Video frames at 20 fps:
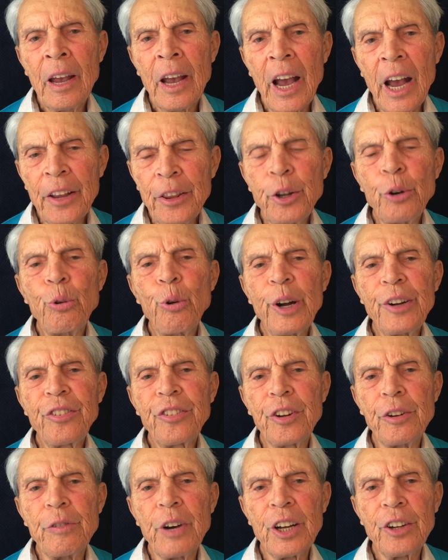and the
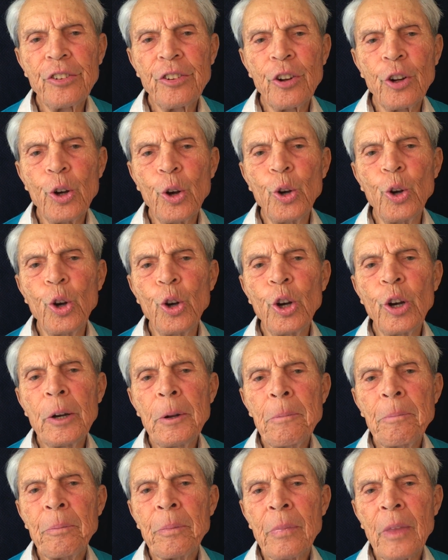rest of us are
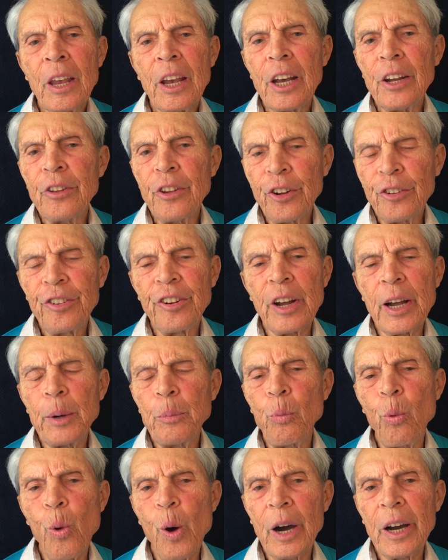in the
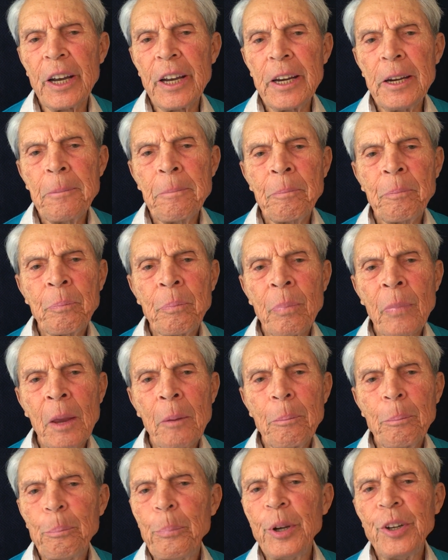same way,
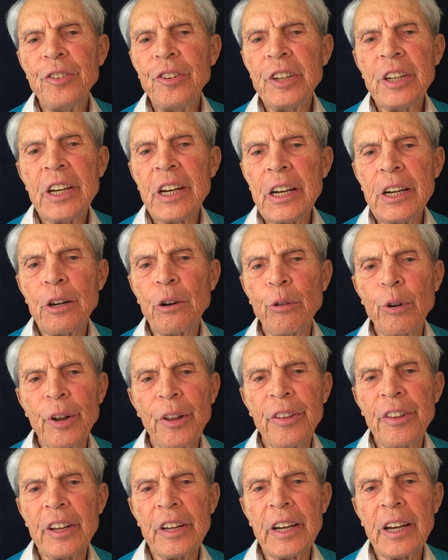busy here
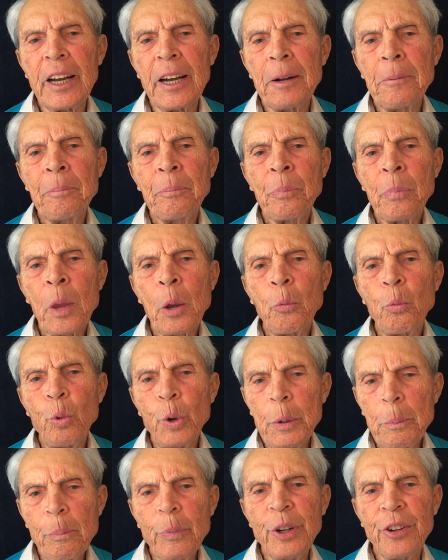and there.
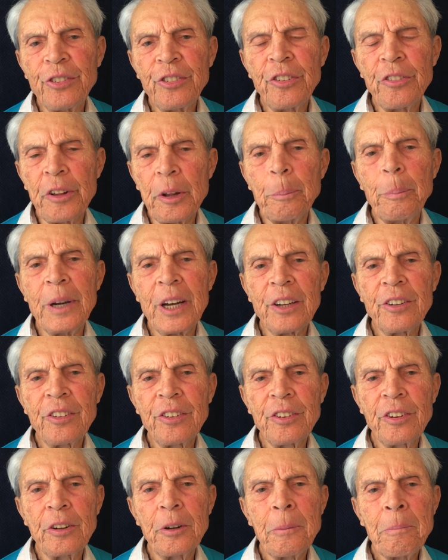We miss the
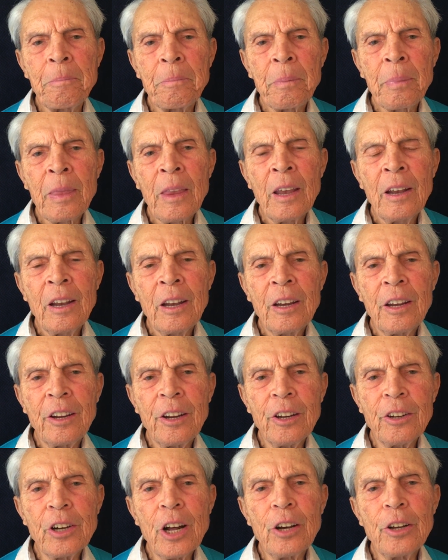best.
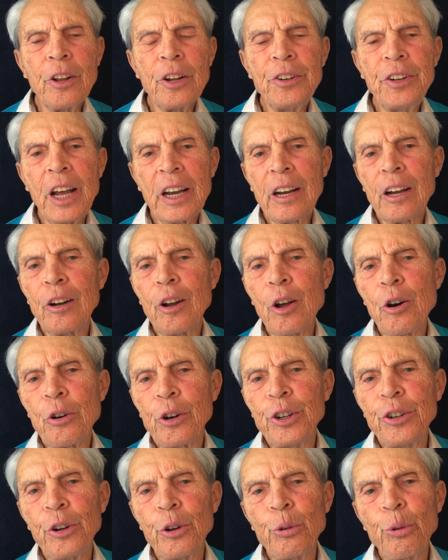You know, the
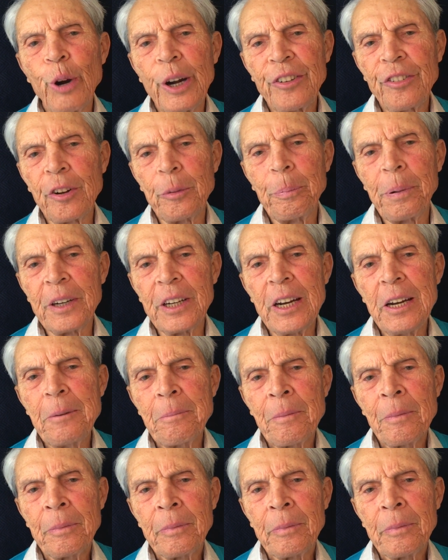Decalogue is a recipe